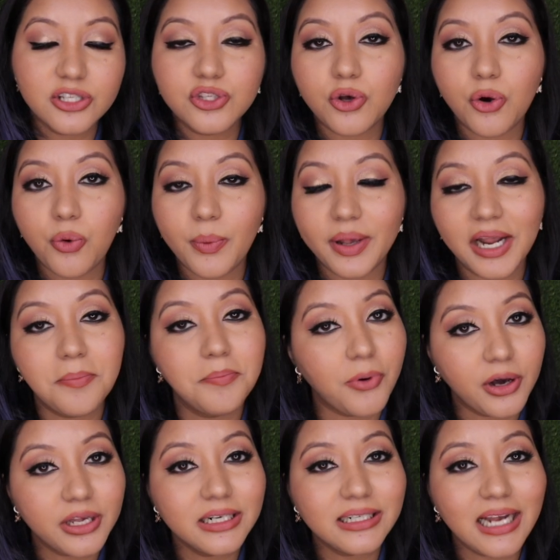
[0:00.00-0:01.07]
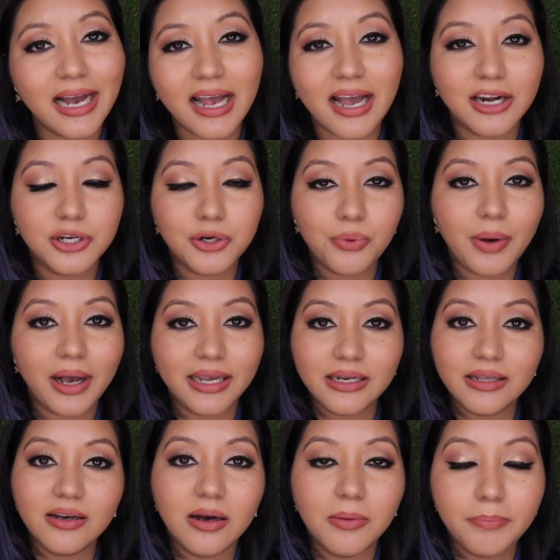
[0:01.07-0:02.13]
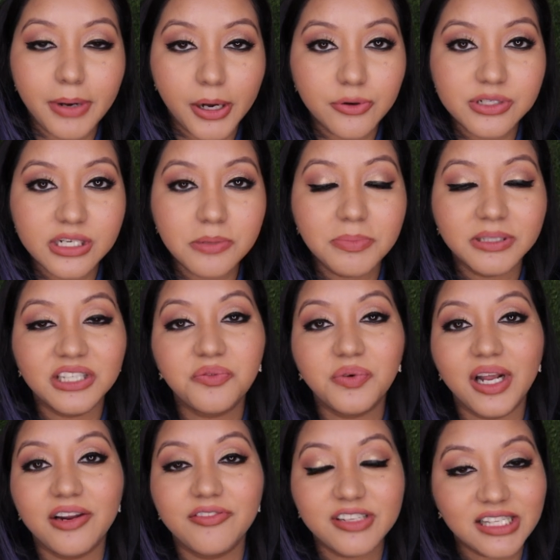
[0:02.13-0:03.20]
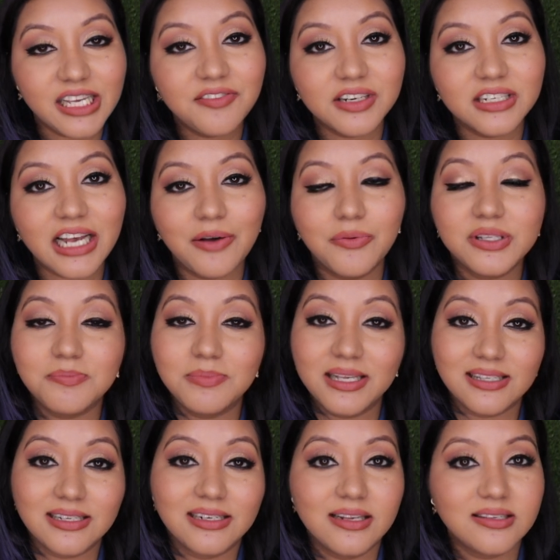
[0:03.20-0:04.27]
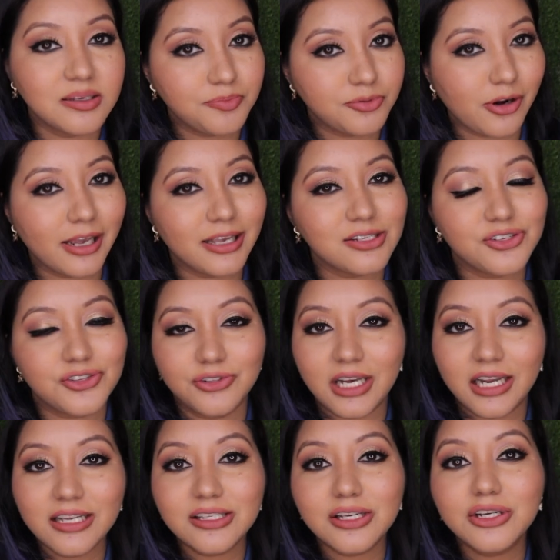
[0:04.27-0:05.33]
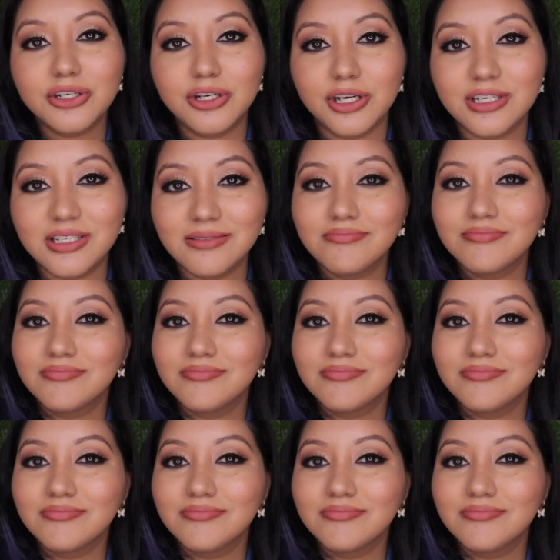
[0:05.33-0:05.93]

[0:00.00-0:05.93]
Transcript: So when I bought it, I had no idea about it, but then when I received it, I was pleasantly surprised. So that is a good